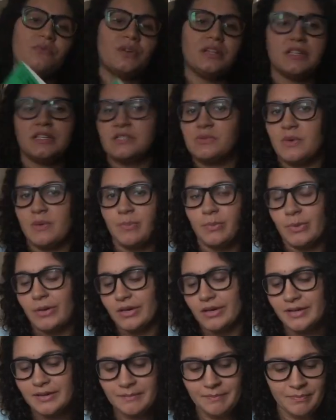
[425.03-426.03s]
Really sweet
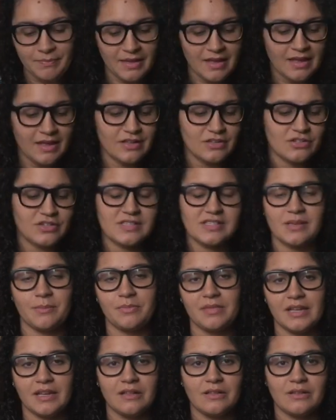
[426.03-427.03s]
book. Just
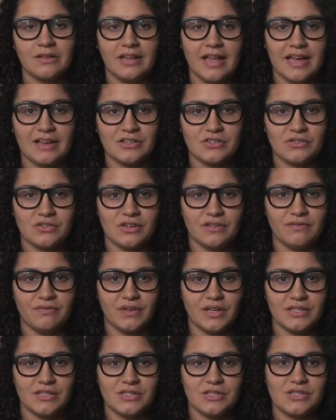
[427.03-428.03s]
something a little extra and
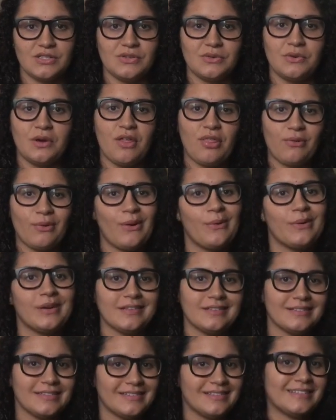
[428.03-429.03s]
fun to do. Throw
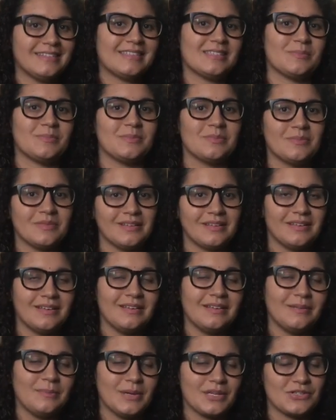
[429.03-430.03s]
in some
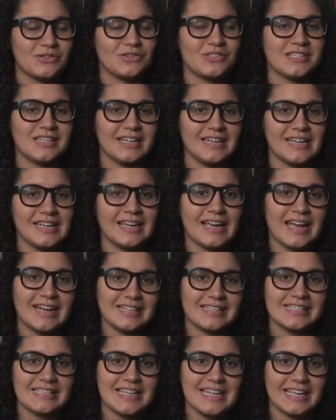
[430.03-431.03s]
picture study,
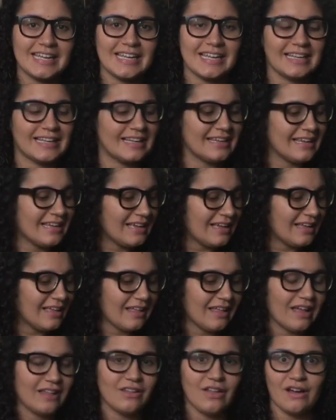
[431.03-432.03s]
kind of sneak it in.
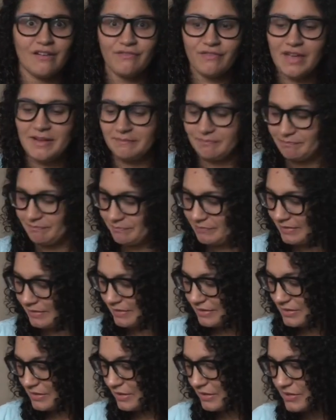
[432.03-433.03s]
A lot of fun.
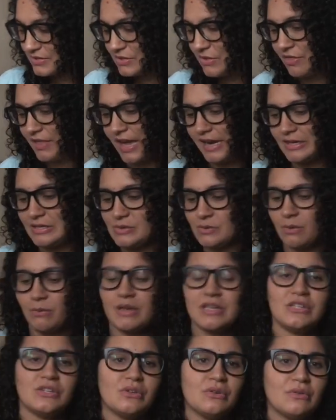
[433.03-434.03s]
So that is what
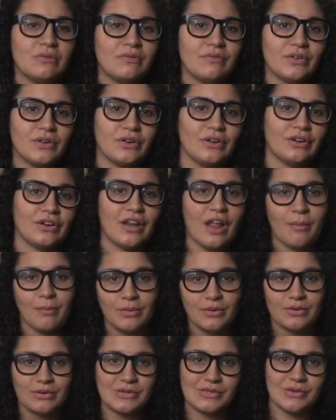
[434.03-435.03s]
we do for
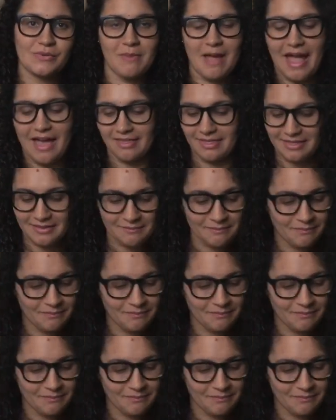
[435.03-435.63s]
numbers or math.